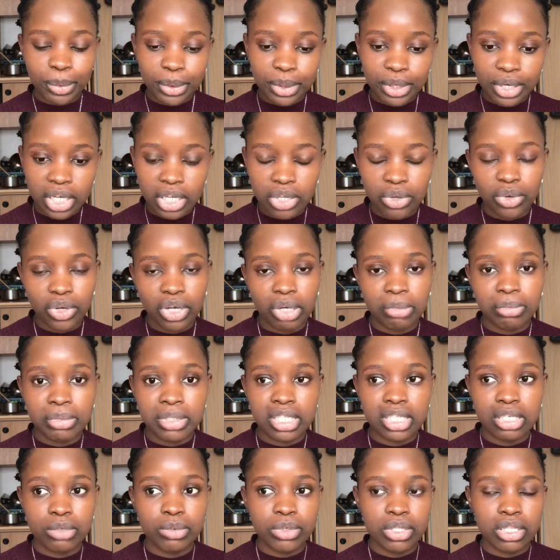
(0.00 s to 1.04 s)
work, you are
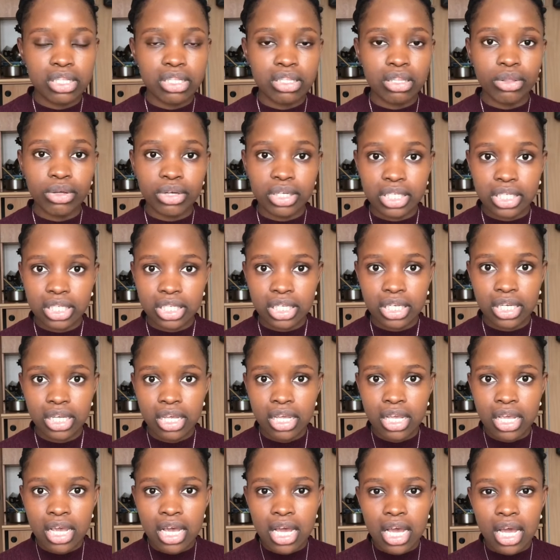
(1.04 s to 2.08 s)
busy with study,
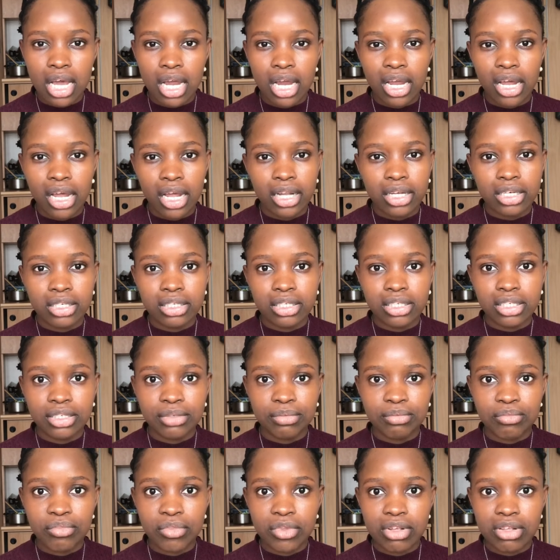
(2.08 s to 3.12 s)
and
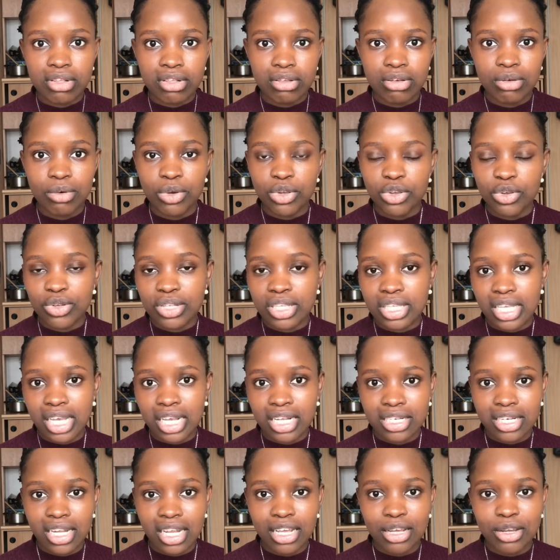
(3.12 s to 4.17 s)
you
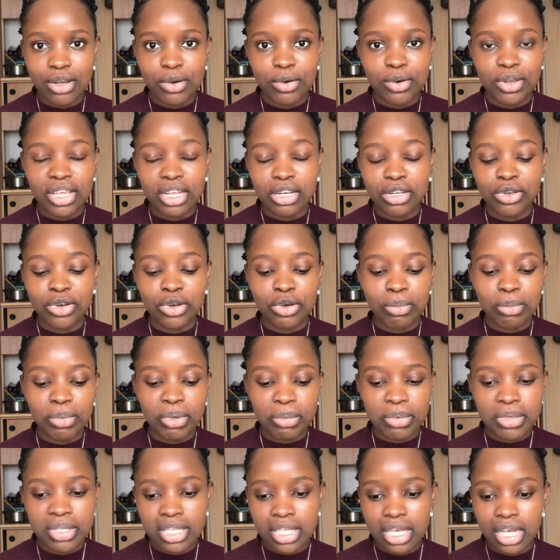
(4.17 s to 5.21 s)
send, you know,
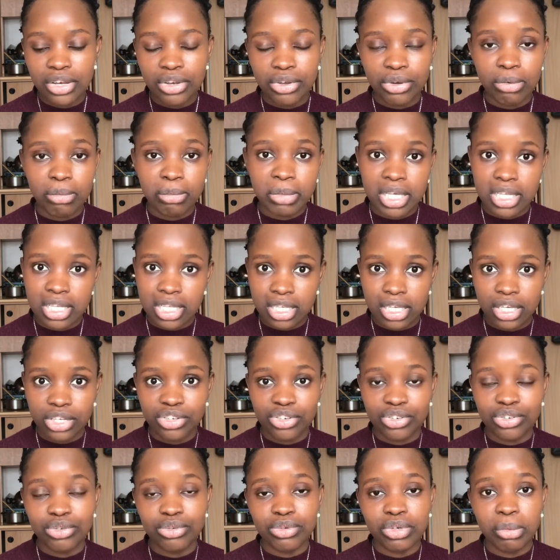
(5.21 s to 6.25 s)
people send you message,
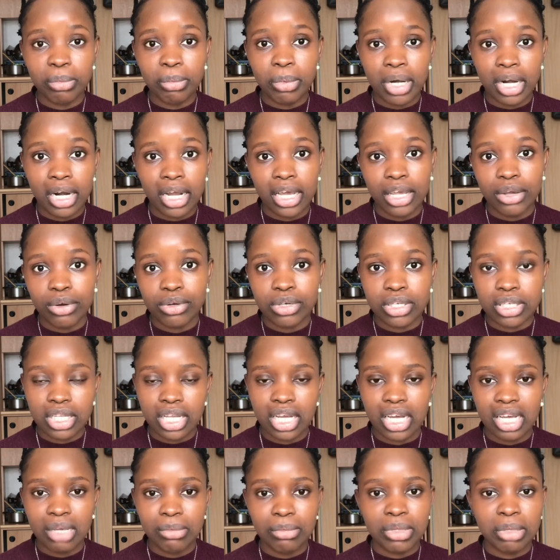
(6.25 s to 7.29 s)
you don't reply on
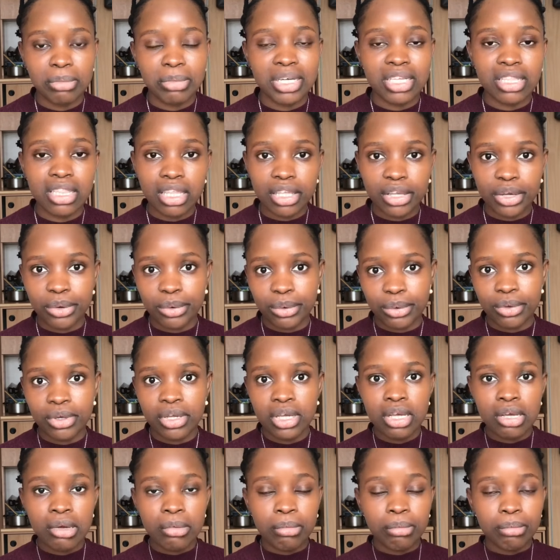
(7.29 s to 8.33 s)
time. They might think, oh,
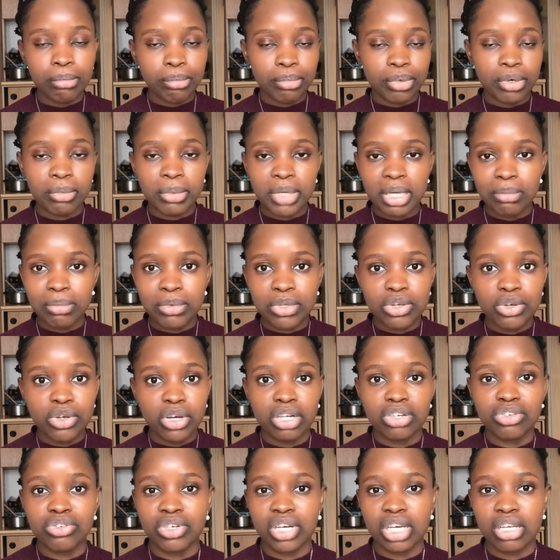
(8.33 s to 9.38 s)
probably you
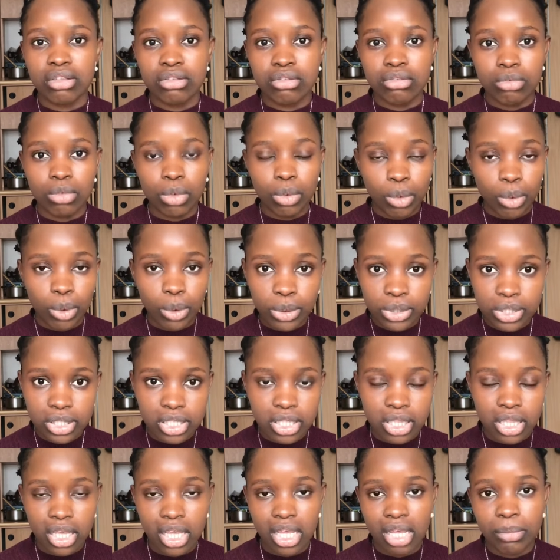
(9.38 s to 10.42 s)
are trying to
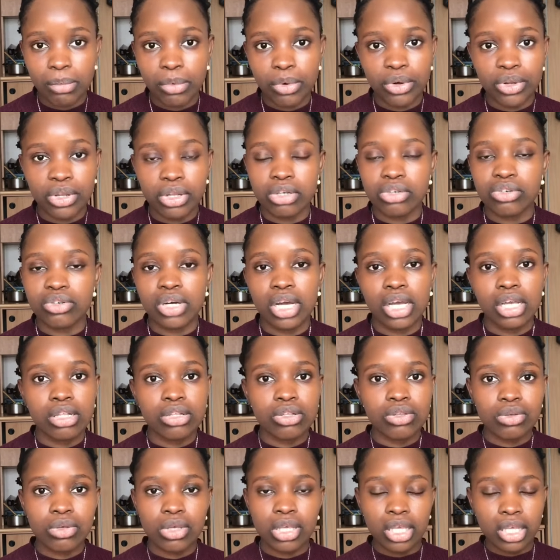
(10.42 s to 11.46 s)
ghost them or you're
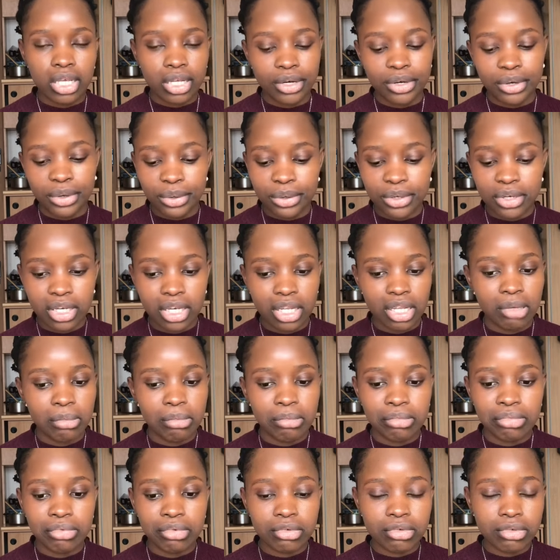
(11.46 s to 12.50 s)
trying to ignore
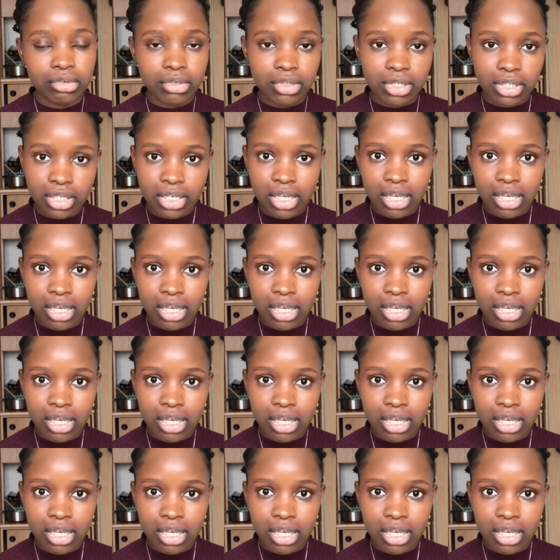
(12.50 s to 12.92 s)
them. Bro,